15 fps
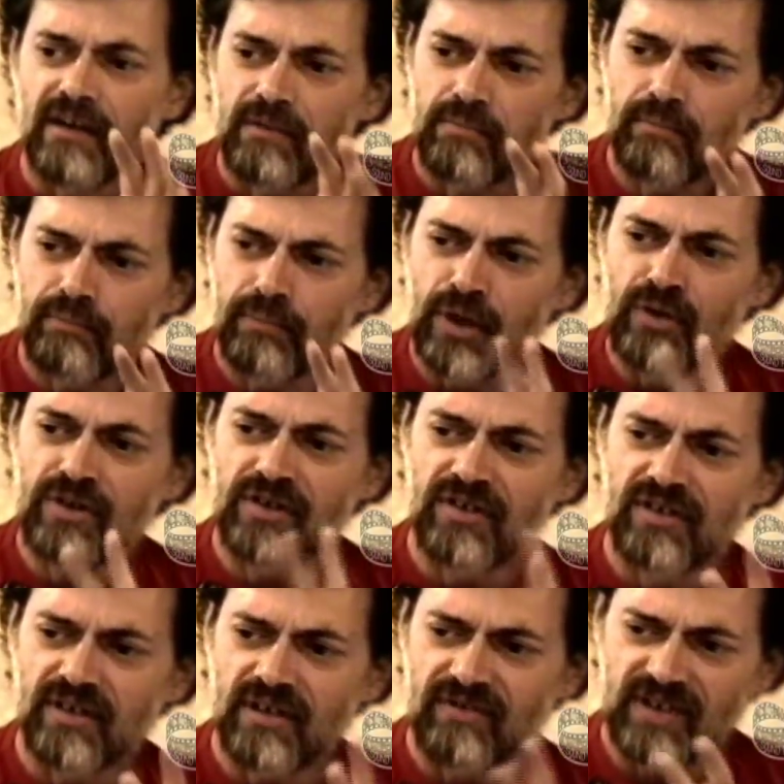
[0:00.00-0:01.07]

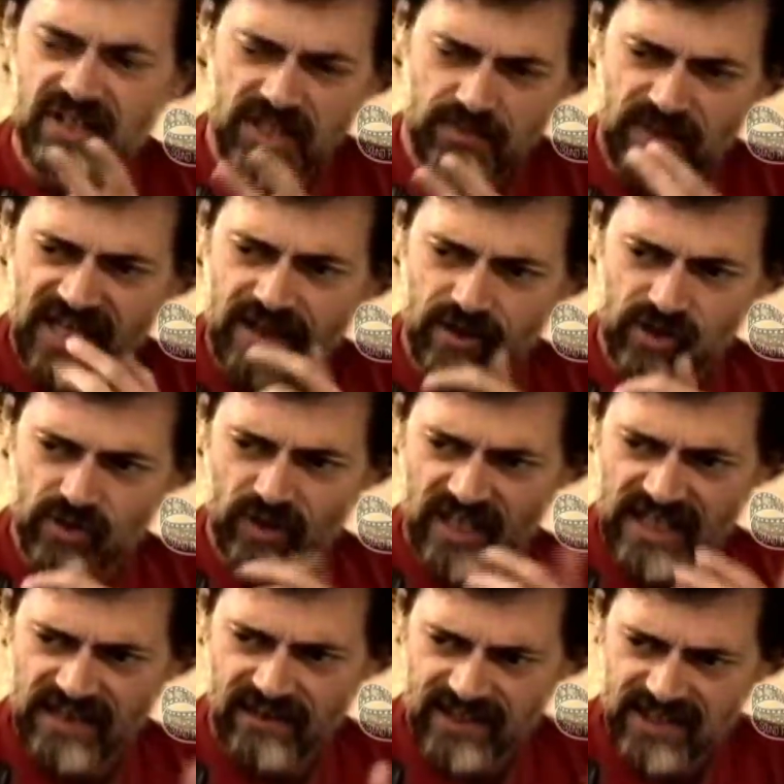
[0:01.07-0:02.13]
both of the speakers where
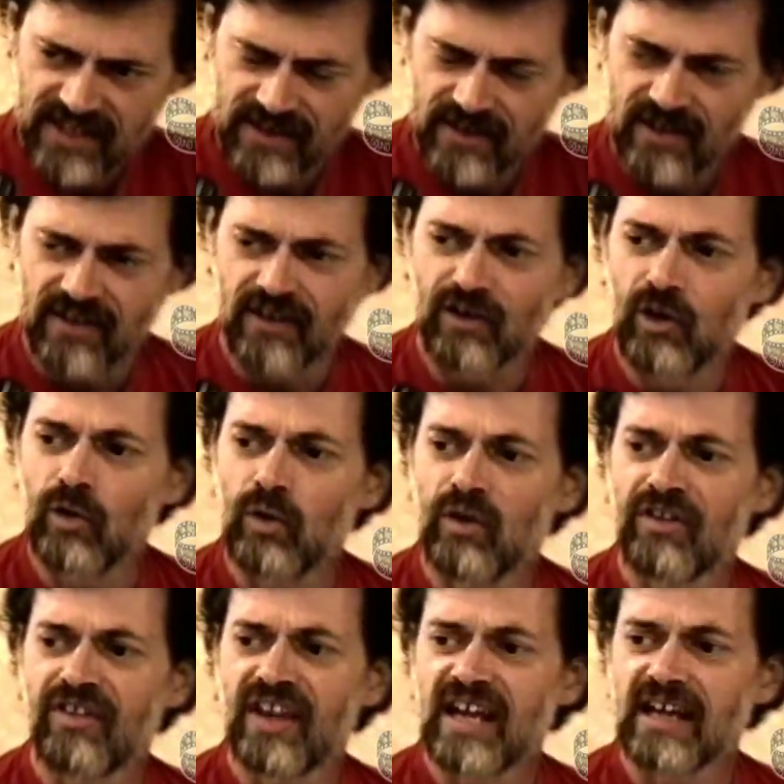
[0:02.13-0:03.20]
I listened to the whole
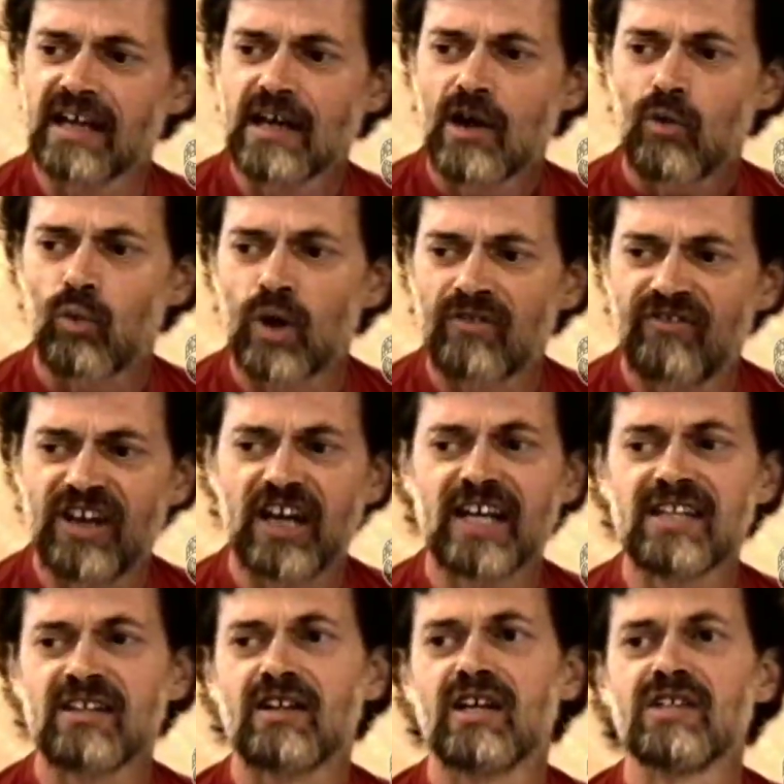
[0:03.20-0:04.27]
thing were very
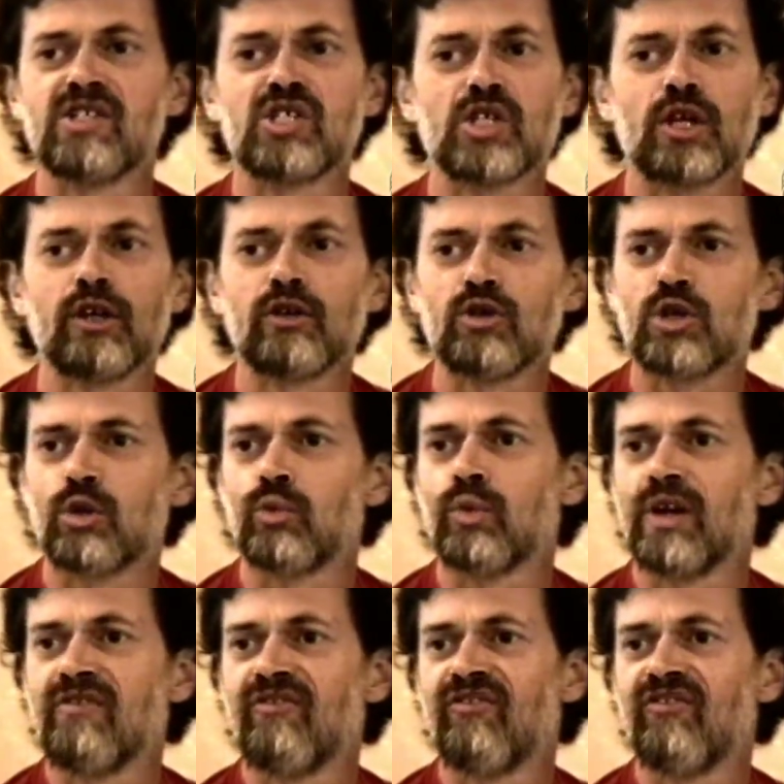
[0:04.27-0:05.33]
concerned to
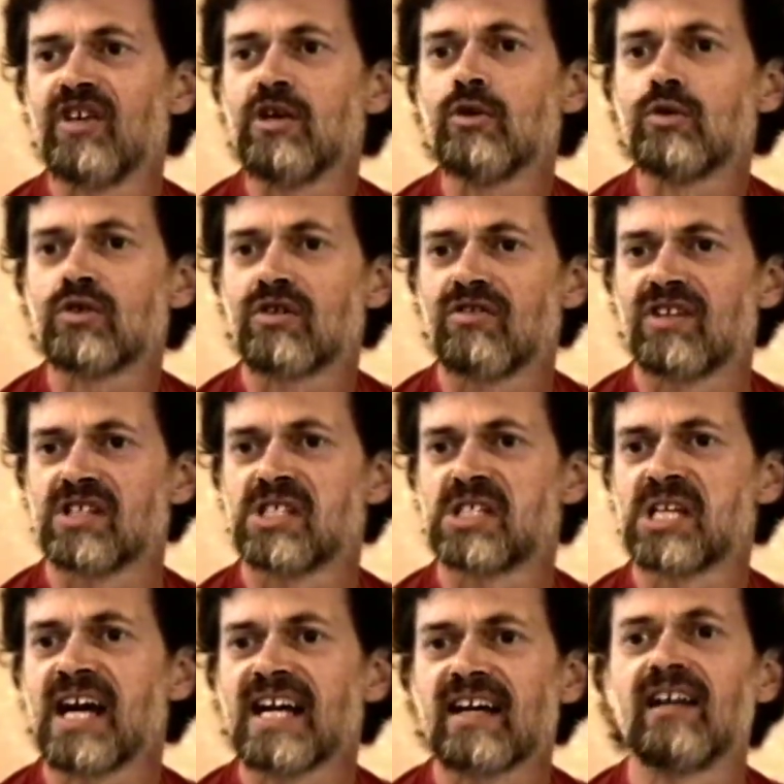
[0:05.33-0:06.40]
refute the
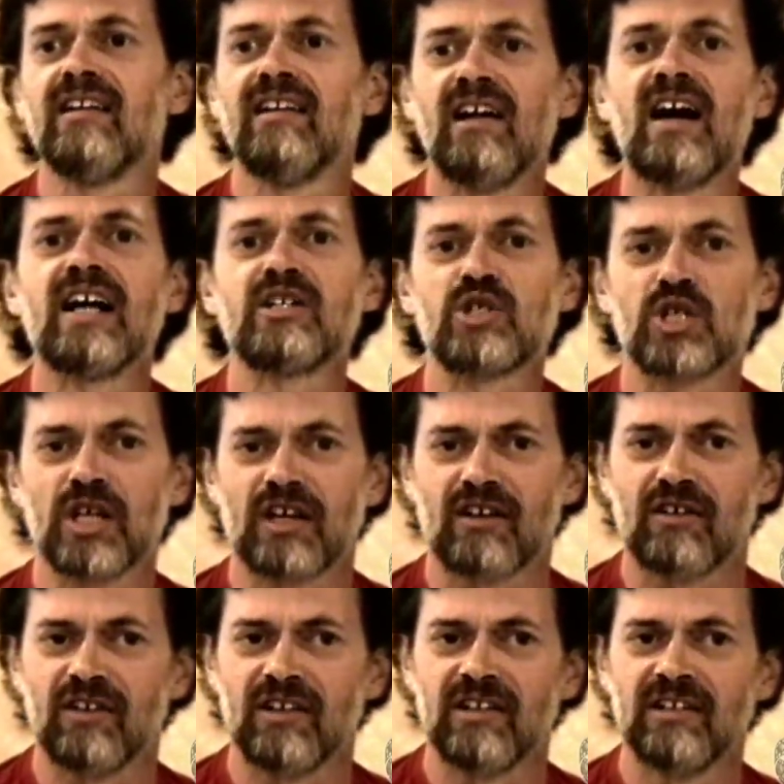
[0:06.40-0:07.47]

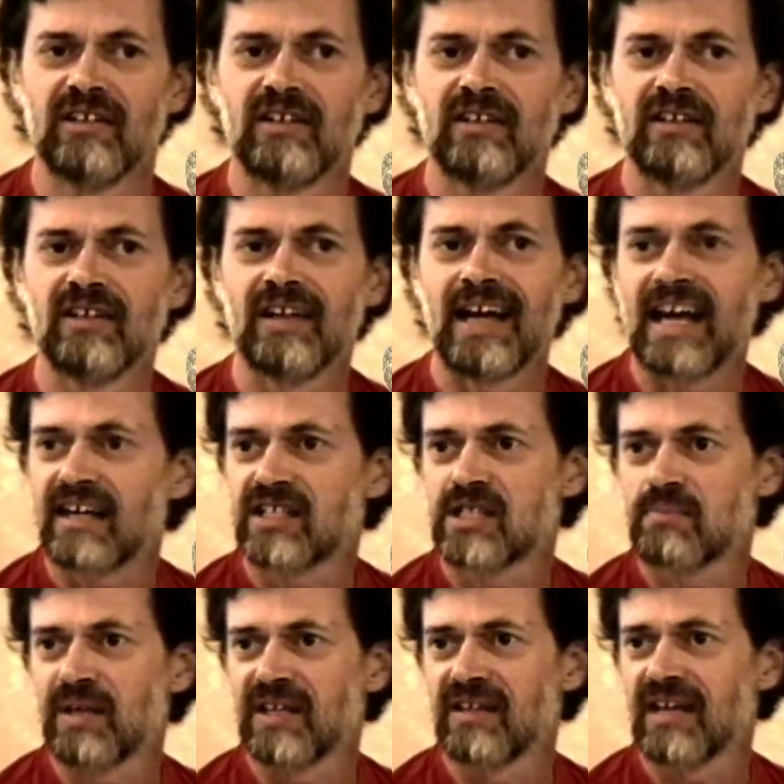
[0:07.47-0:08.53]
psychological
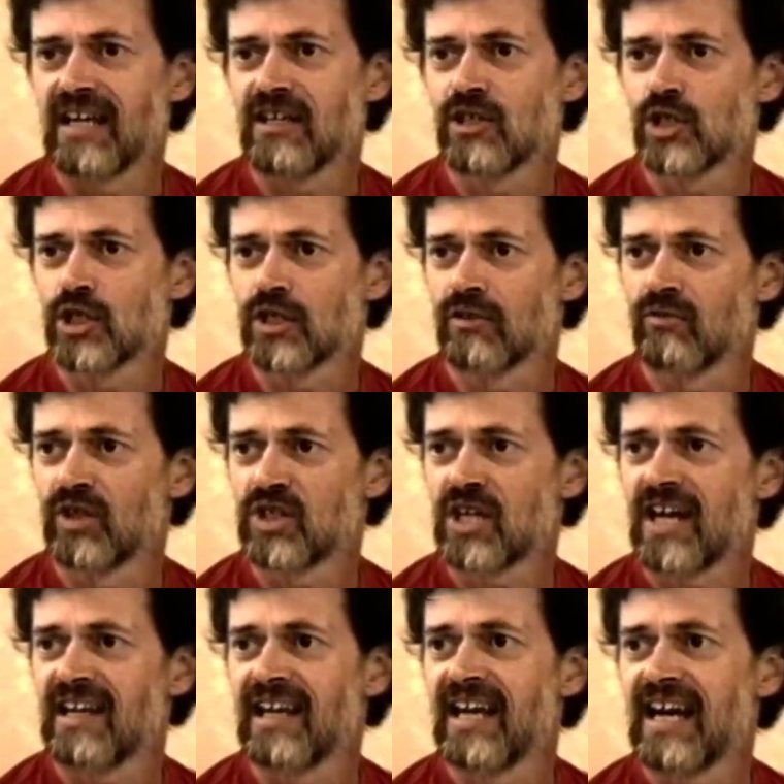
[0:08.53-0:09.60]
explanation, which
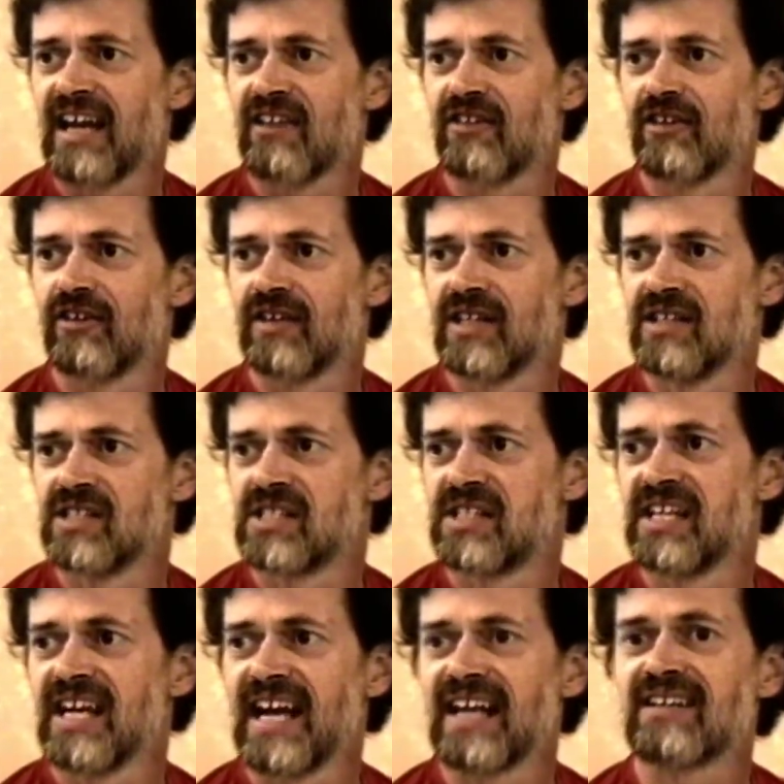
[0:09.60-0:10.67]
I gather is
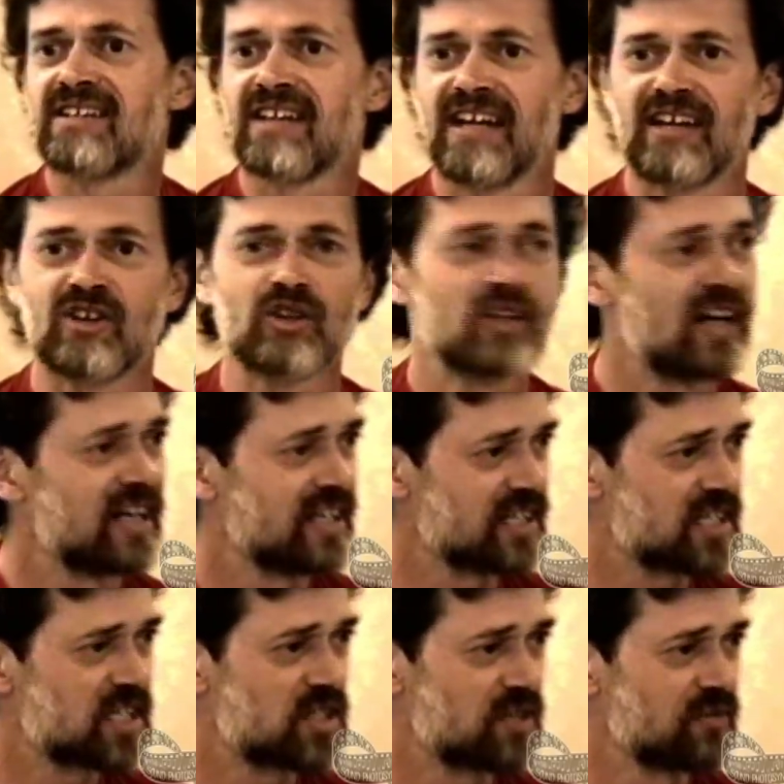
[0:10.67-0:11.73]
the
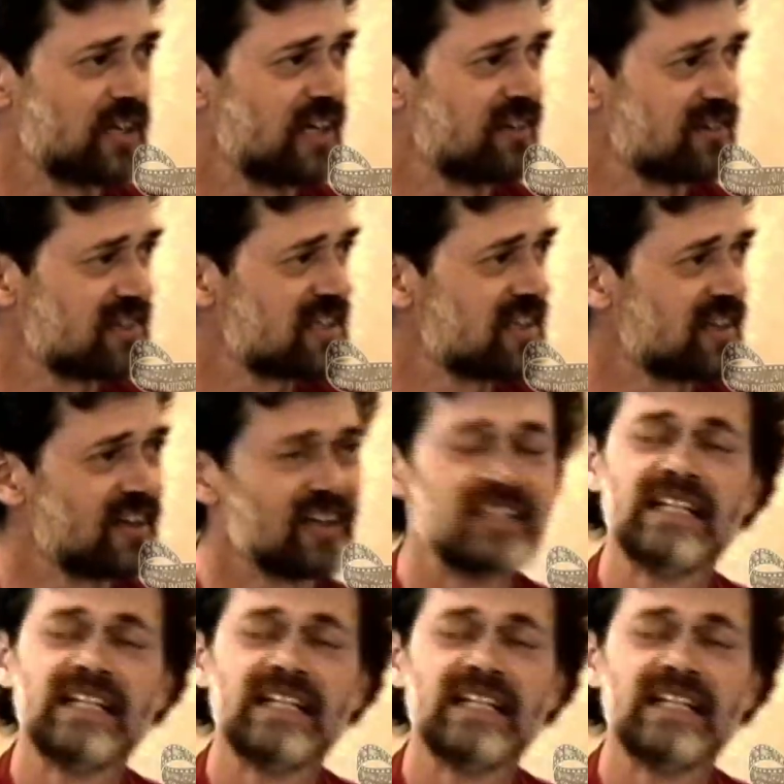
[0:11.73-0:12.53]
Antichrist around here.